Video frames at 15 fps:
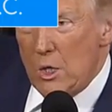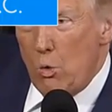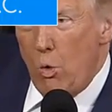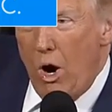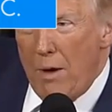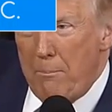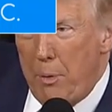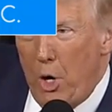
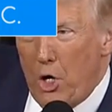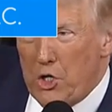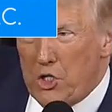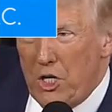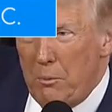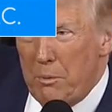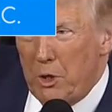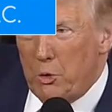one
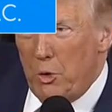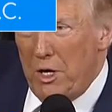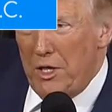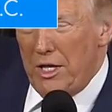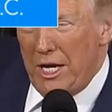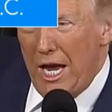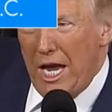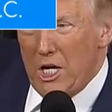person between
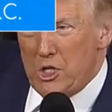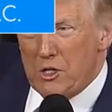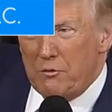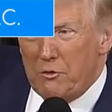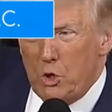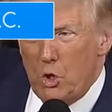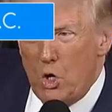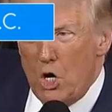the age of
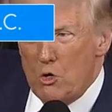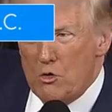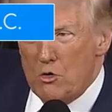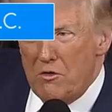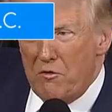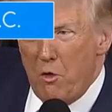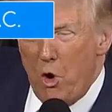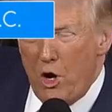
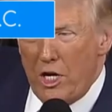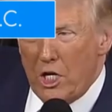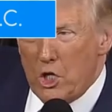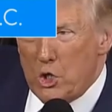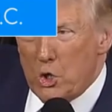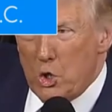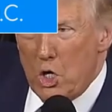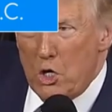240
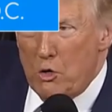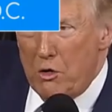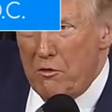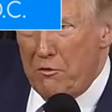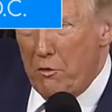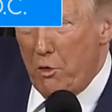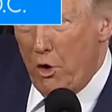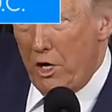and
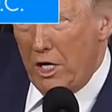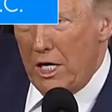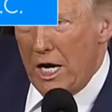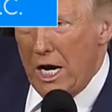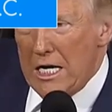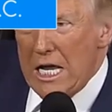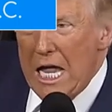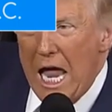
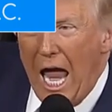249,